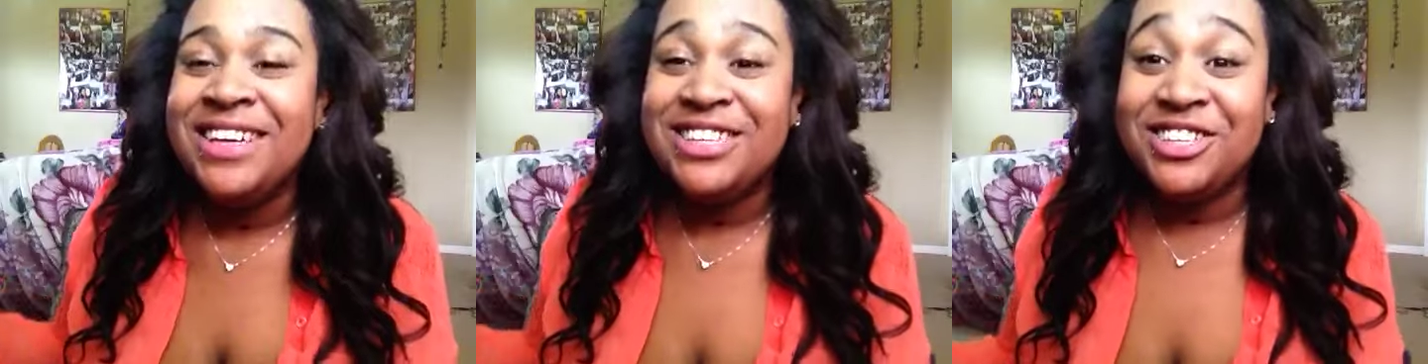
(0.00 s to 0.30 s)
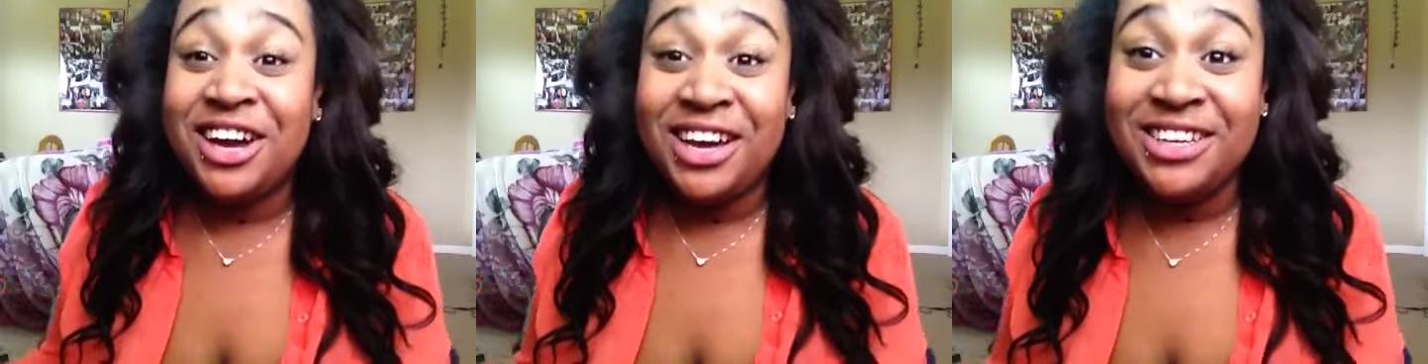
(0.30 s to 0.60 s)

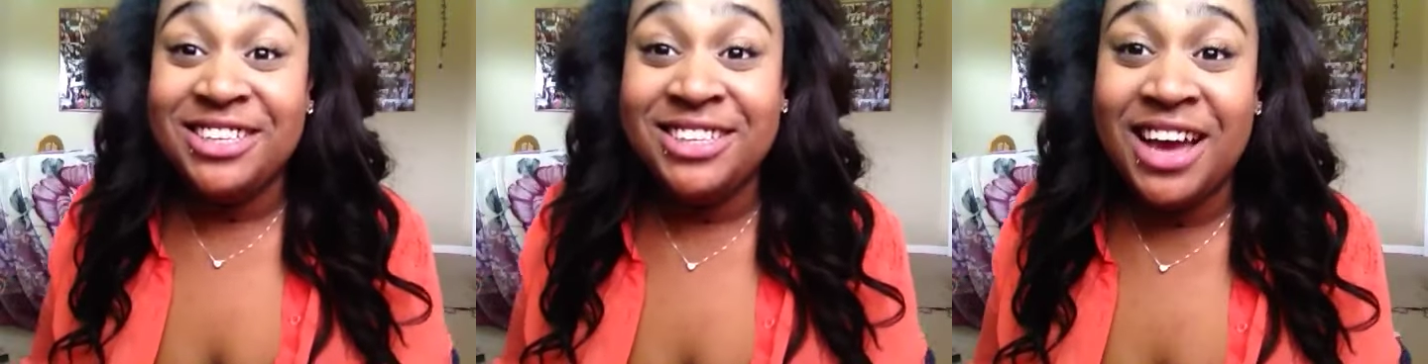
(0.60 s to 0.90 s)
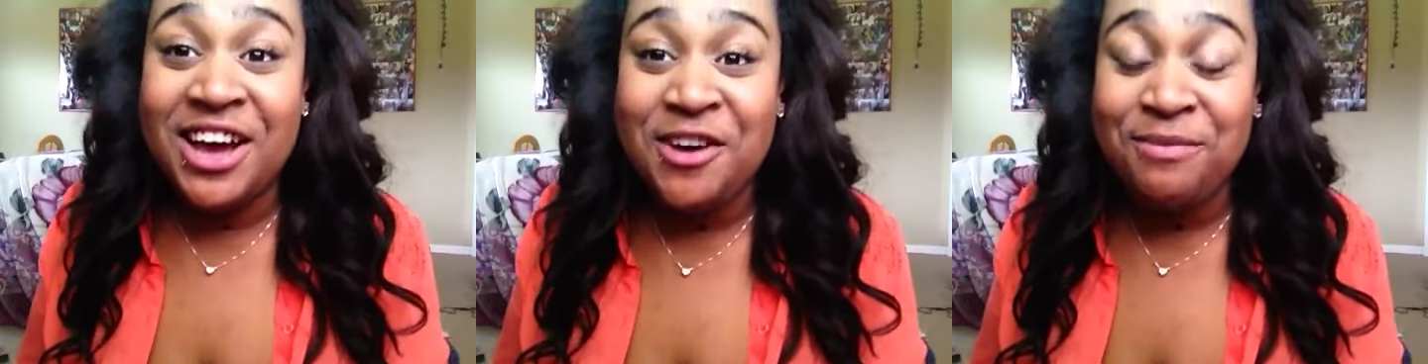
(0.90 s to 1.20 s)
Josh.
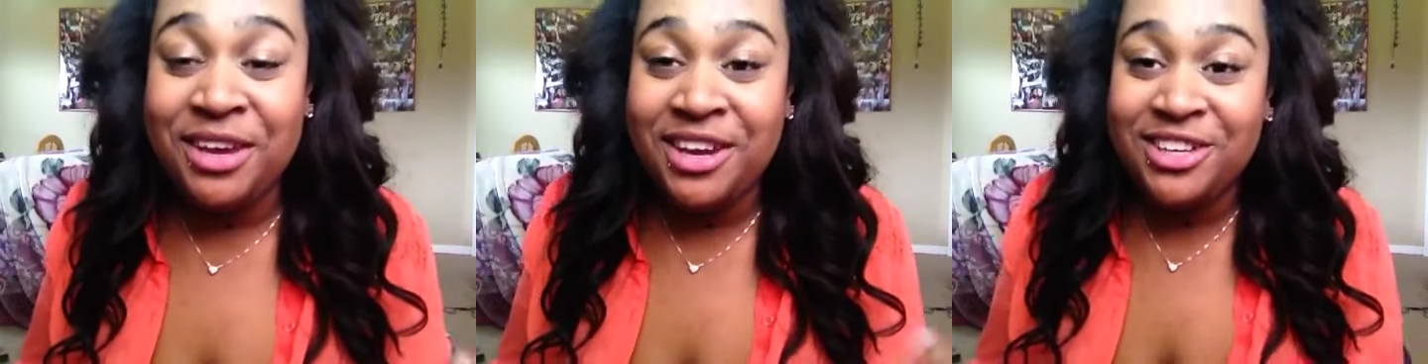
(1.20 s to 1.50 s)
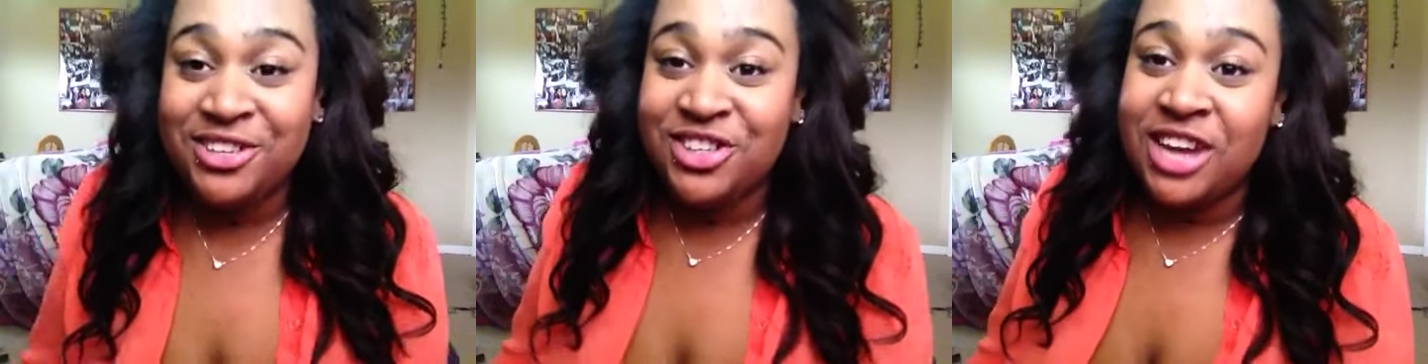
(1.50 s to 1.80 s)
Here
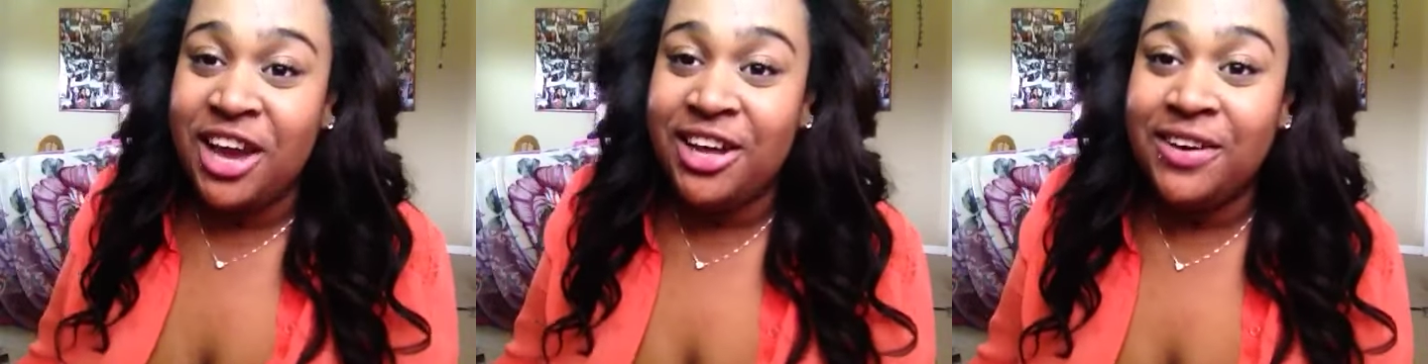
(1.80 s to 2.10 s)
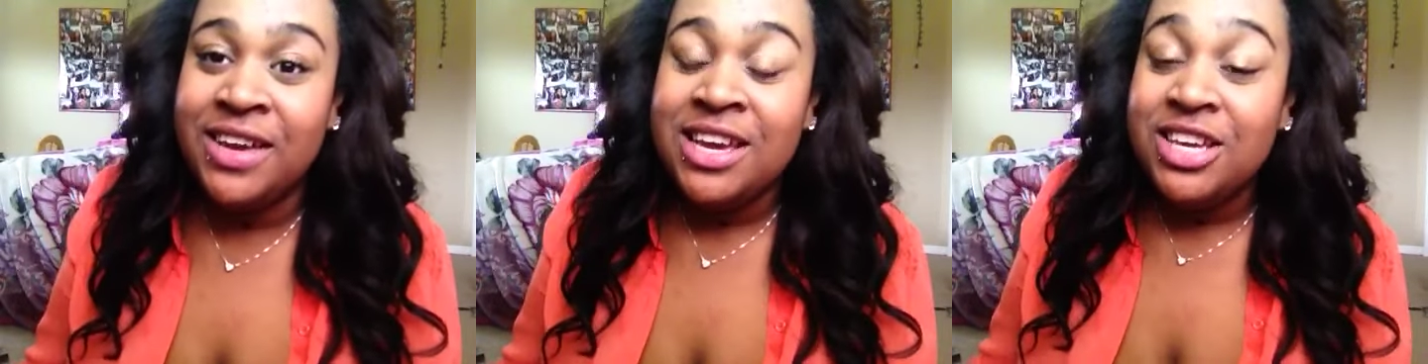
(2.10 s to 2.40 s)
is your shout out.